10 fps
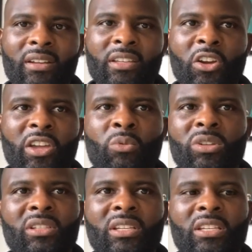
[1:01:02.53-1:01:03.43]
You know, he
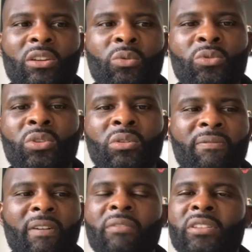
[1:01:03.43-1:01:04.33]
wasn't, you know, we were doing
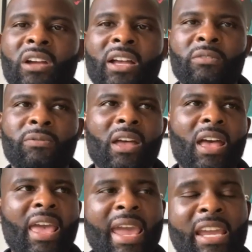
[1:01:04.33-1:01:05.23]
five-a-sides for
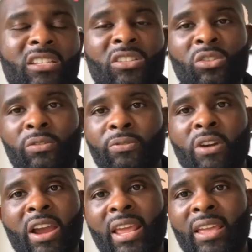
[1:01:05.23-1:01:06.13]
ages on a
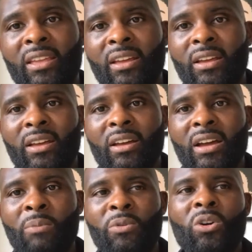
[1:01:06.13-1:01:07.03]
Friday.
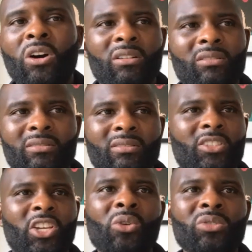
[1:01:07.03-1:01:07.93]
And we've got
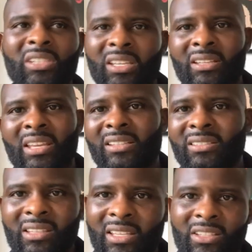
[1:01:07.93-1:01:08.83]
Chelsea
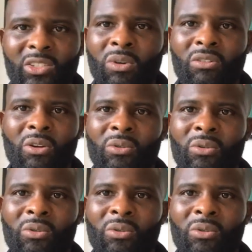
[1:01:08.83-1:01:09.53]
tomorrow.